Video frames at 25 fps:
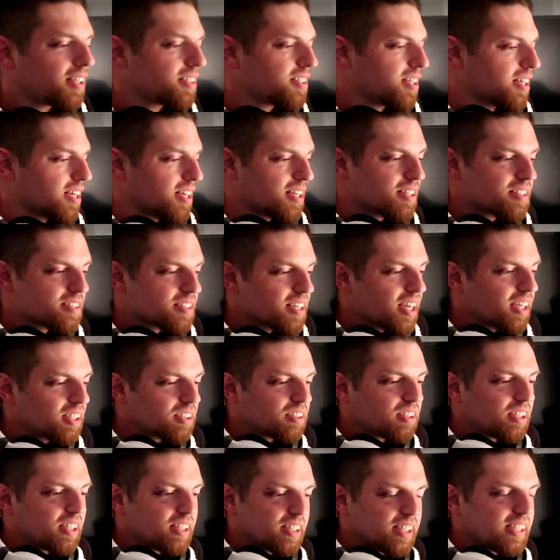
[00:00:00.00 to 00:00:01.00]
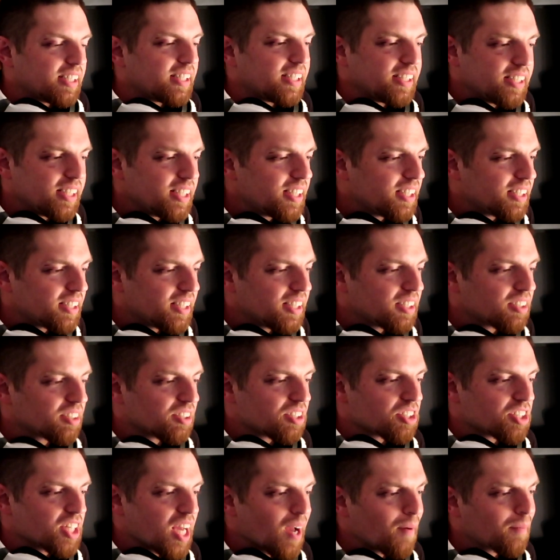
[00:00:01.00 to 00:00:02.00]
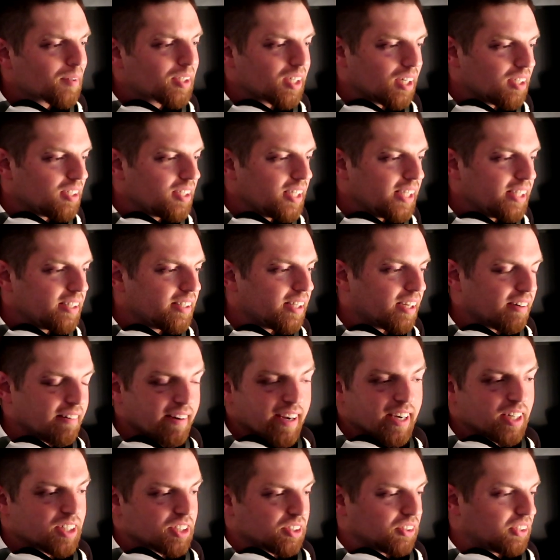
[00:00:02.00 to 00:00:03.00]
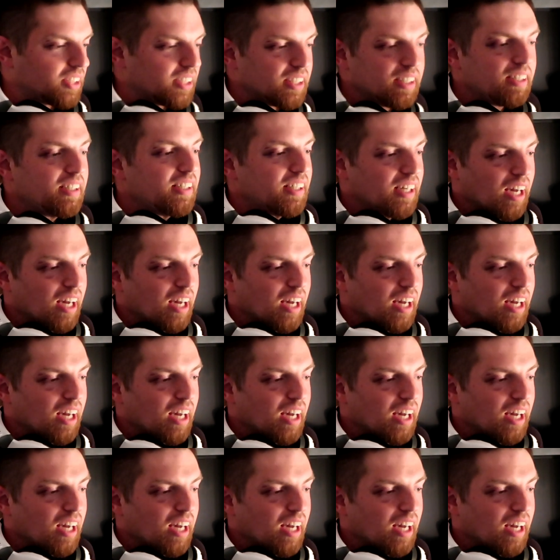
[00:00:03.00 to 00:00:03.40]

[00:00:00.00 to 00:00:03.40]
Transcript: It's, it's actually like he did a decent job cutting in there, actually.